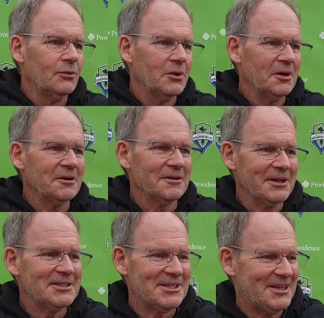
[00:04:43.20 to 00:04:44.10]
Well,
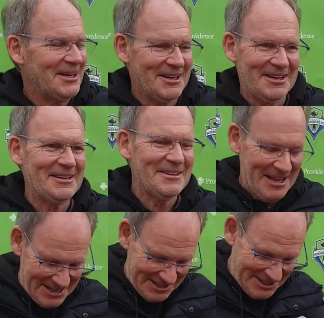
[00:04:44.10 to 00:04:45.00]
that
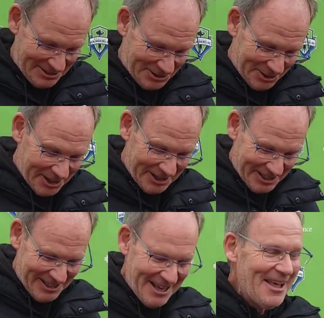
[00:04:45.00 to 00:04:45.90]
is the trick.
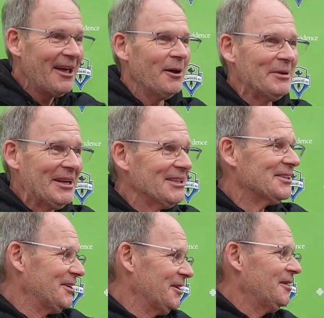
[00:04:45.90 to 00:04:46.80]
I mean, that's
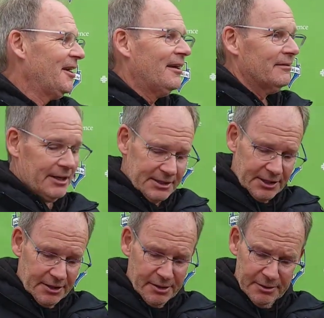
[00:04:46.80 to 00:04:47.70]

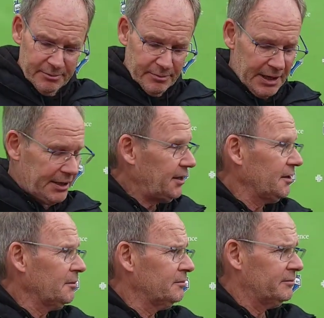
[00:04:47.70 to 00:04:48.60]
gonna make
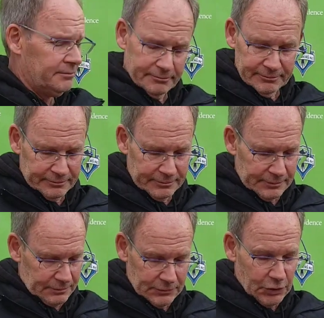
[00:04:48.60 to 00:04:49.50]
him
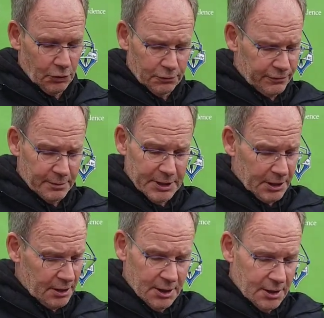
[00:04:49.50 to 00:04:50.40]
go from a